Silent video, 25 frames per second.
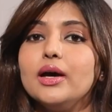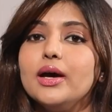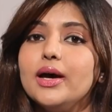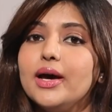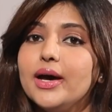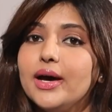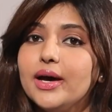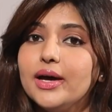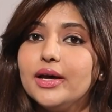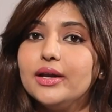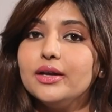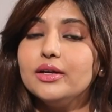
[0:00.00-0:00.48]

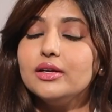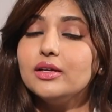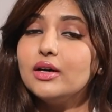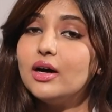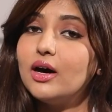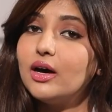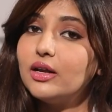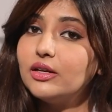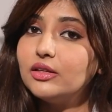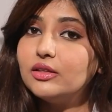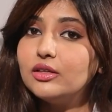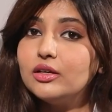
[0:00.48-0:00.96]
And
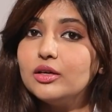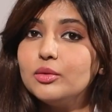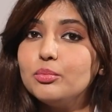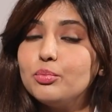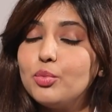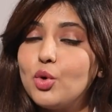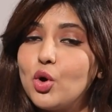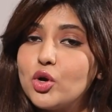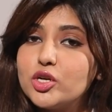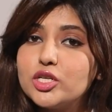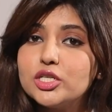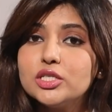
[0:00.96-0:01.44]
another
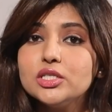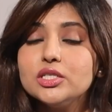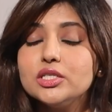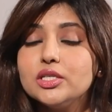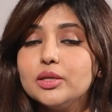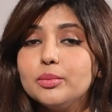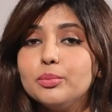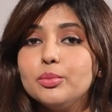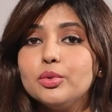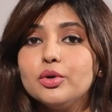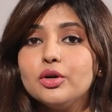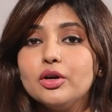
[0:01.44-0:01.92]
important
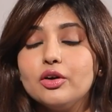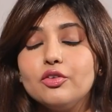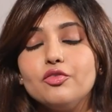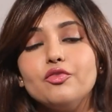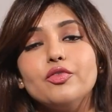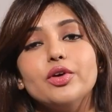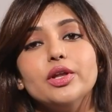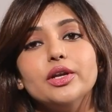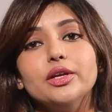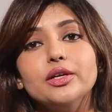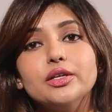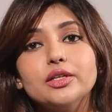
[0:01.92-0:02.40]
tip
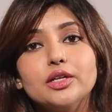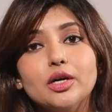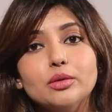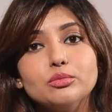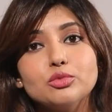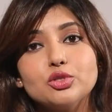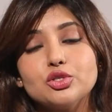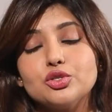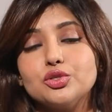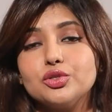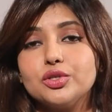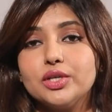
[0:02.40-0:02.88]
when it
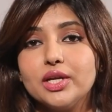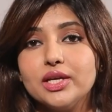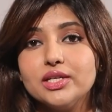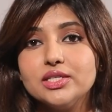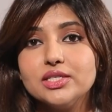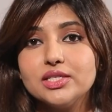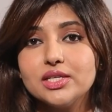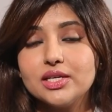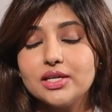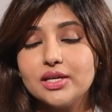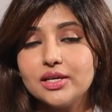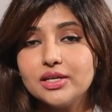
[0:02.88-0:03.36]
comes to
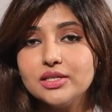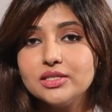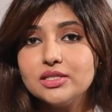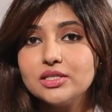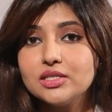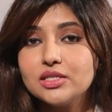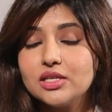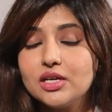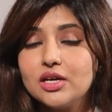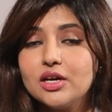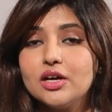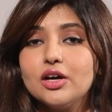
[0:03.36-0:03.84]
cleansing
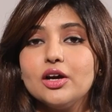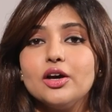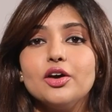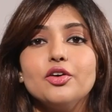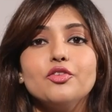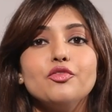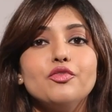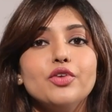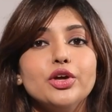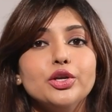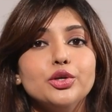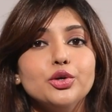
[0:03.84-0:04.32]
is,
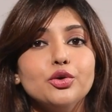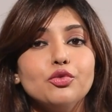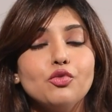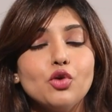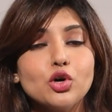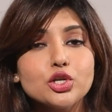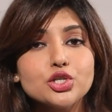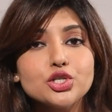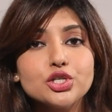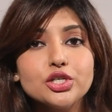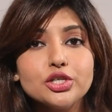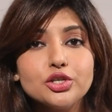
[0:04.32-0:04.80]
when you're
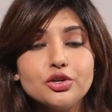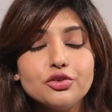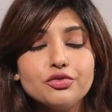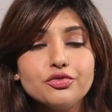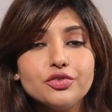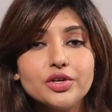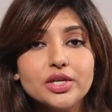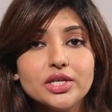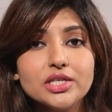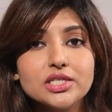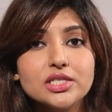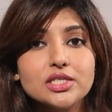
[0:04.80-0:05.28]
washing your
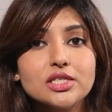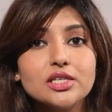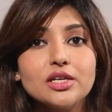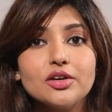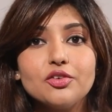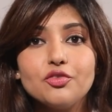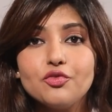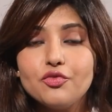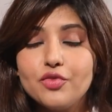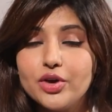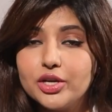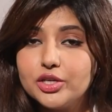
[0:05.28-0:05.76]
face,
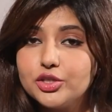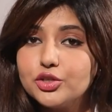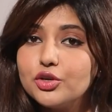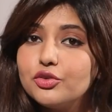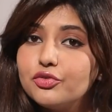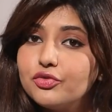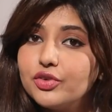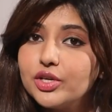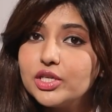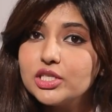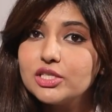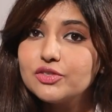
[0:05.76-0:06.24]
wet your
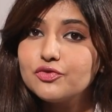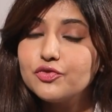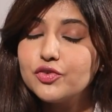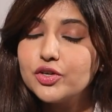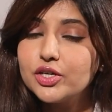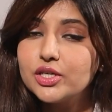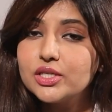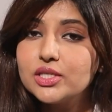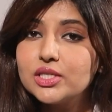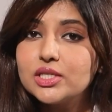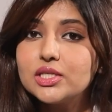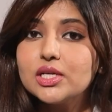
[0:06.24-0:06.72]
face
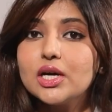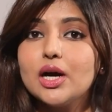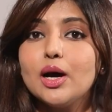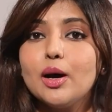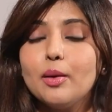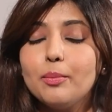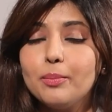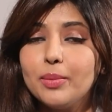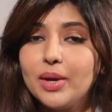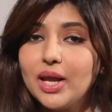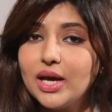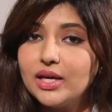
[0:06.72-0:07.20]
first,
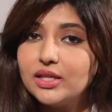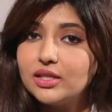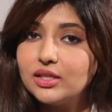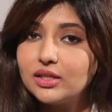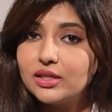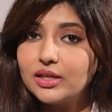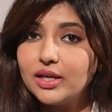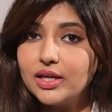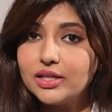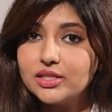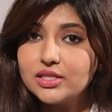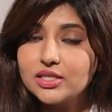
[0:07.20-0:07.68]
apply the
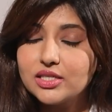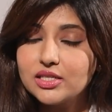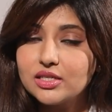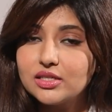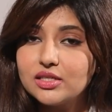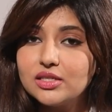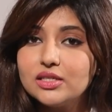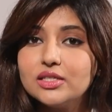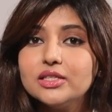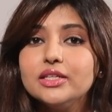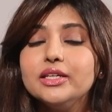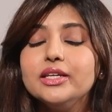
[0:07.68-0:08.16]

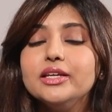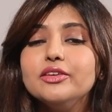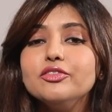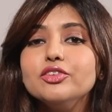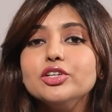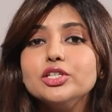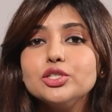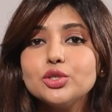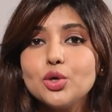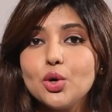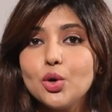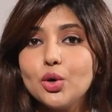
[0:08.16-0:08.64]
cleanser, leave
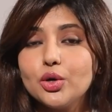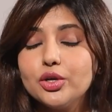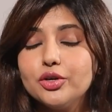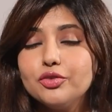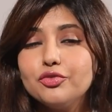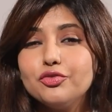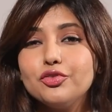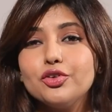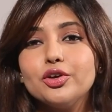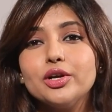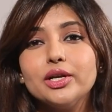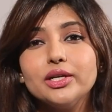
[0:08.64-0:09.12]
it on
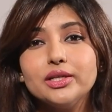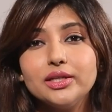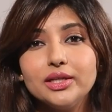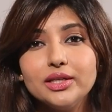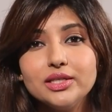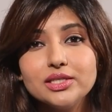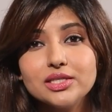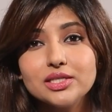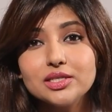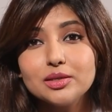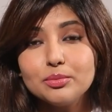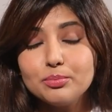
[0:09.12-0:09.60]
for at
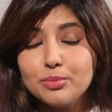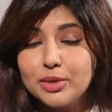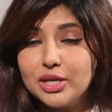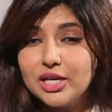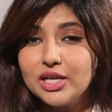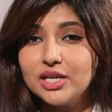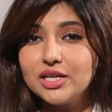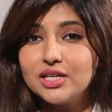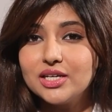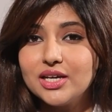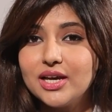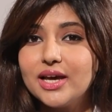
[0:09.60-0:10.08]
least a
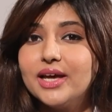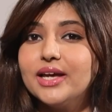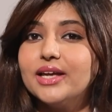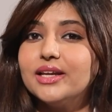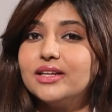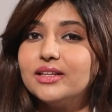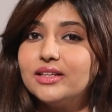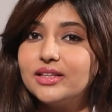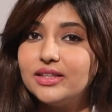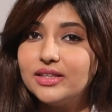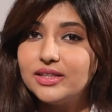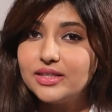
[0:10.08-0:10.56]
minute
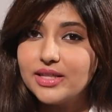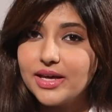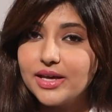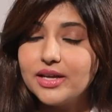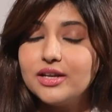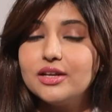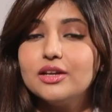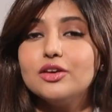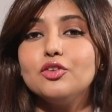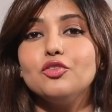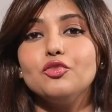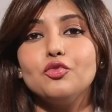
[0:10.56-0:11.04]
and
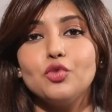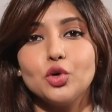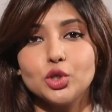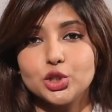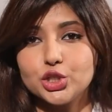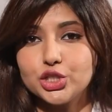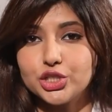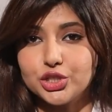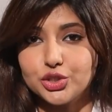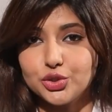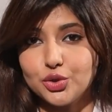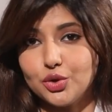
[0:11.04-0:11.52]
then
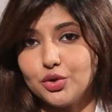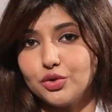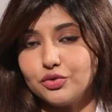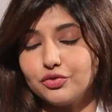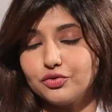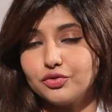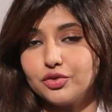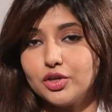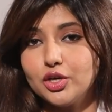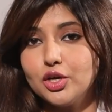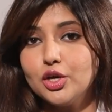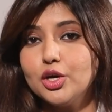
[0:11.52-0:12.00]
wash it
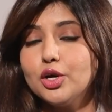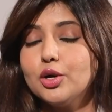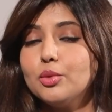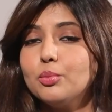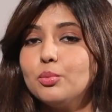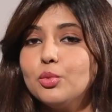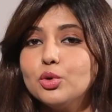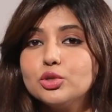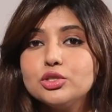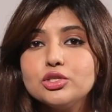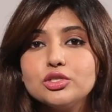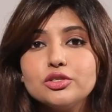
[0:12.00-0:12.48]
off.
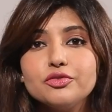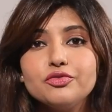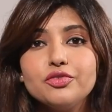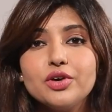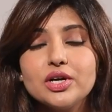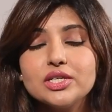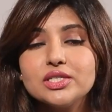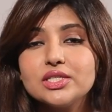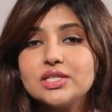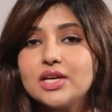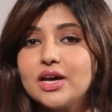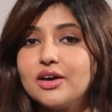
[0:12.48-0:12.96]
Most of
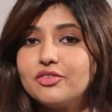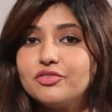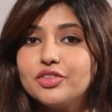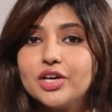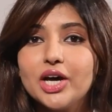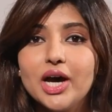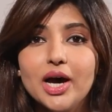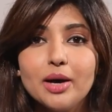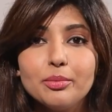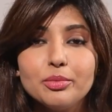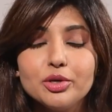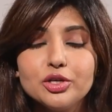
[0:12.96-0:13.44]
us have the
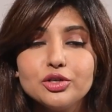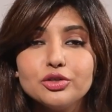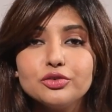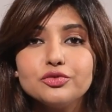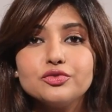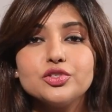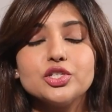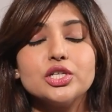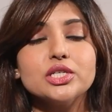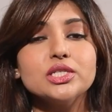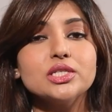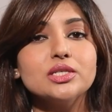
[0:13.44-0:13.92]
habit of
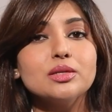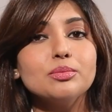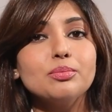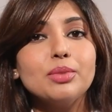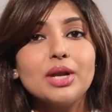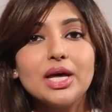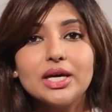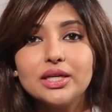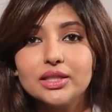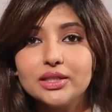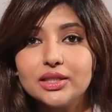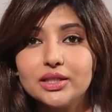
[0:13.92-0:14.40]
just
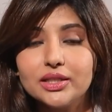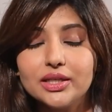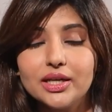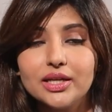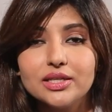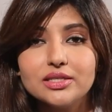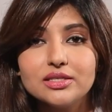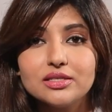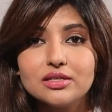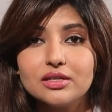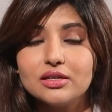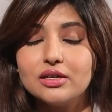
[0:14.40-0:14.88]
applying the
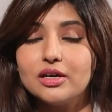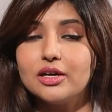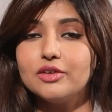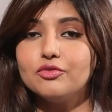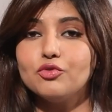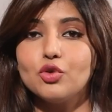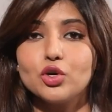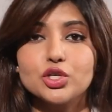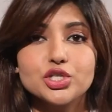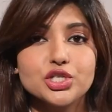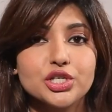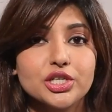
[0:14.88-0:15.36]
cleanser and
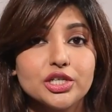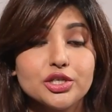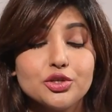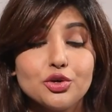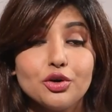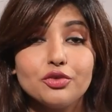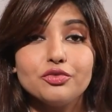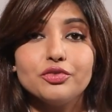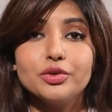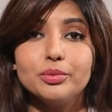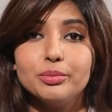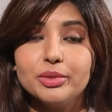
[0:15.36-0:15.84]
washing it
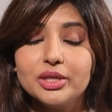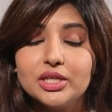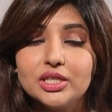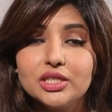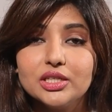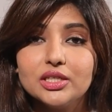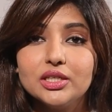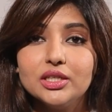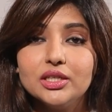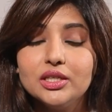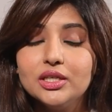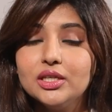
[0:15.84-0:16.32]
off
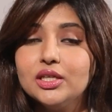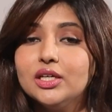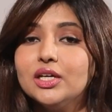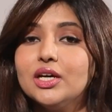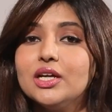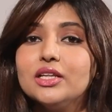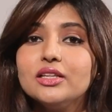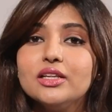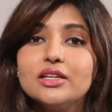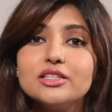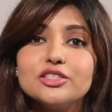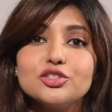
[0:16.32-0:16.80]
immediately.
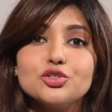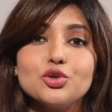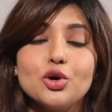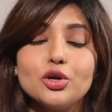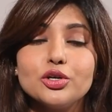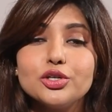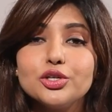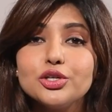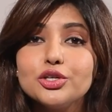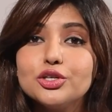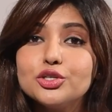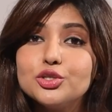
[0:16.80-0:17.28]
That's
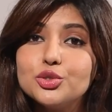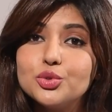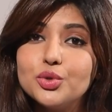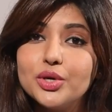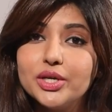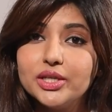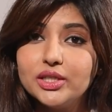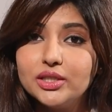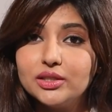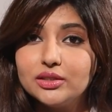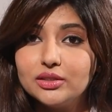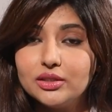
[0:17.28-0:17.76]
not going to do
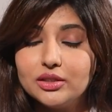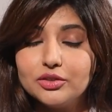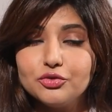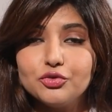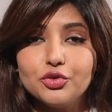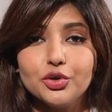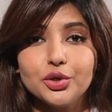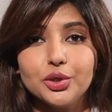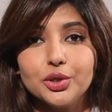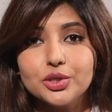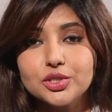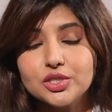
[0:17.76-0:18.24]
anything
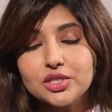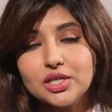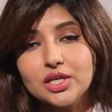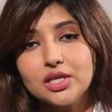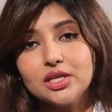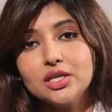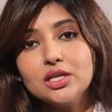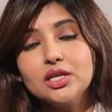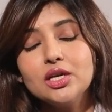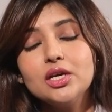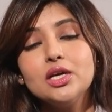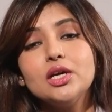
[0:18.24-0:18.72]
for your
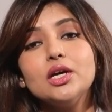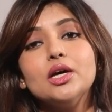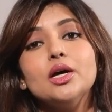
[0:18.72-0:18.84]
skin.